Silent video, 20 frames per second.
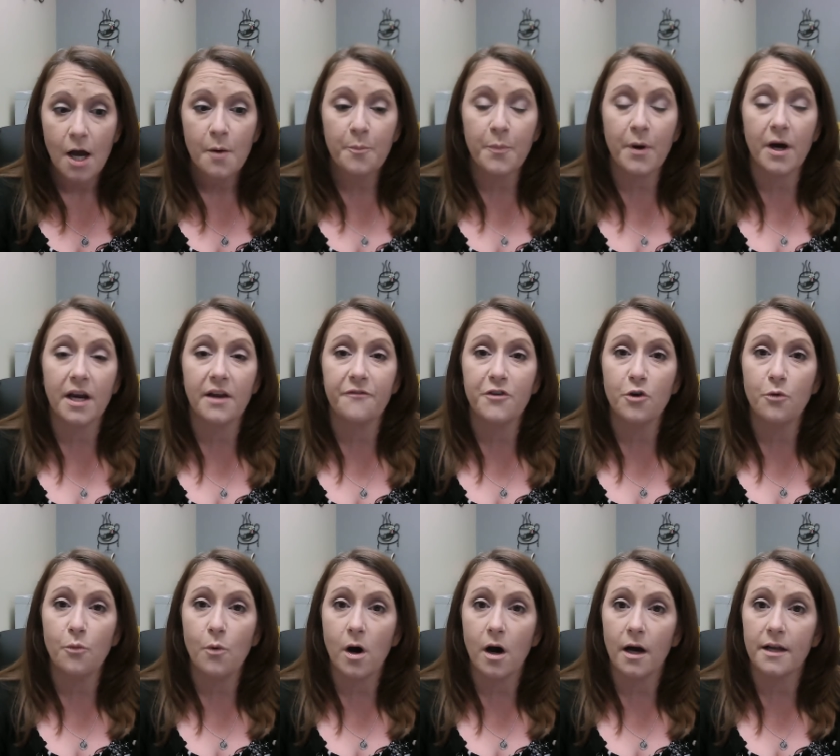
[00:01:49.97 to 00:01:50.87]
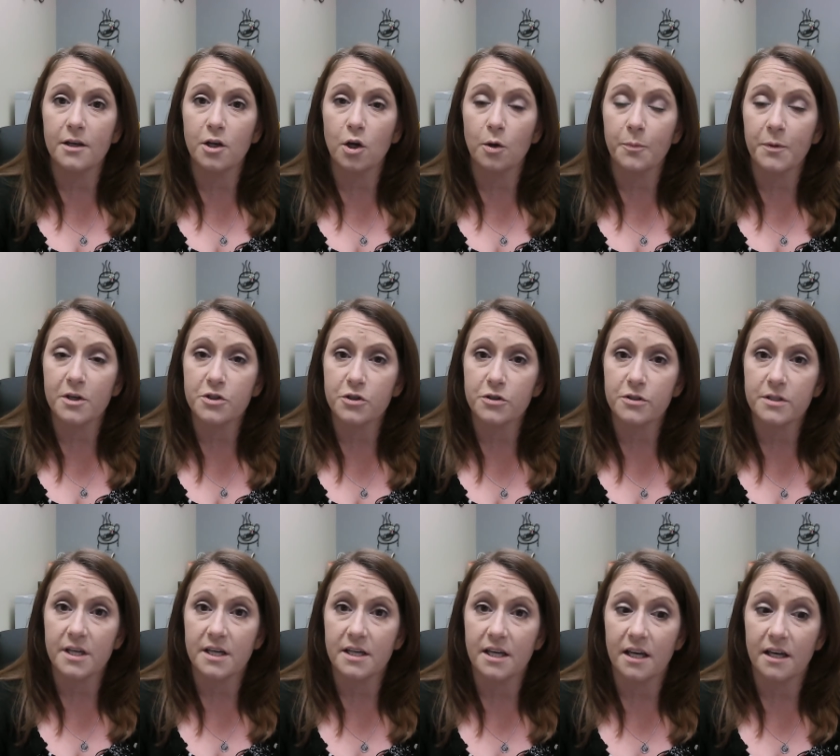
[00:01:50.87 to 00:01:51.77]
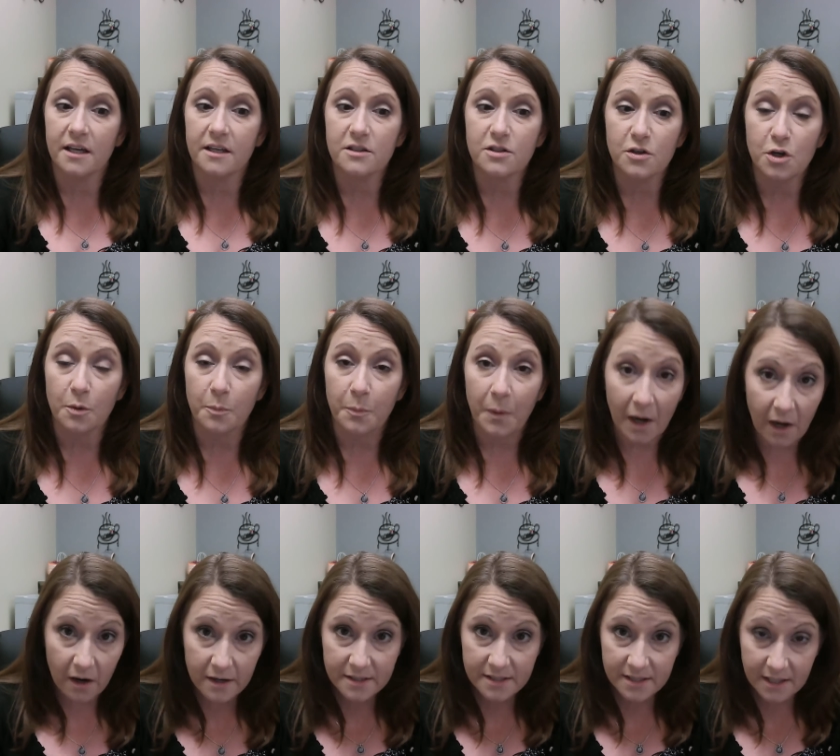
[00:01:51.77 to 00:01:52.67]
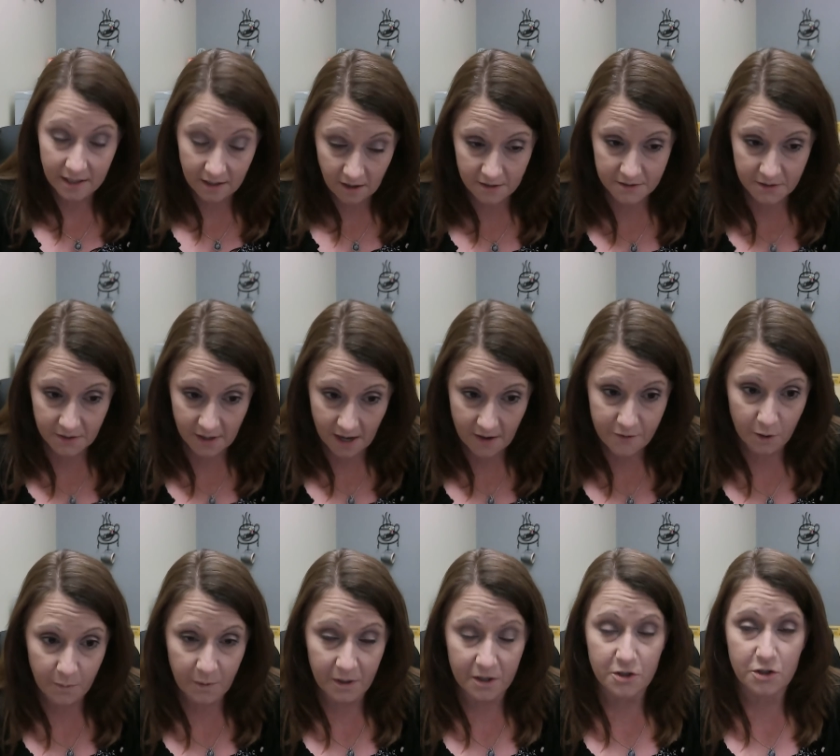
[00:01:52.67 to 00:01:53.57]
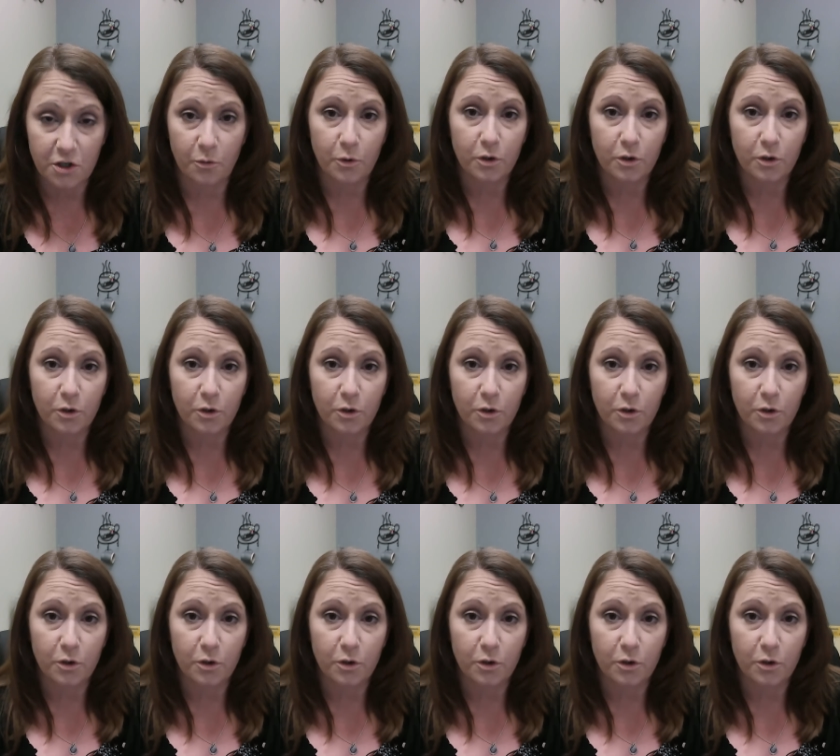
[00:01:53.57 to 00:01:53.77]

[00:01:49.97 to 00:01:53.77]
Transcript: But if you want your picture taken so your parents could also have your picture,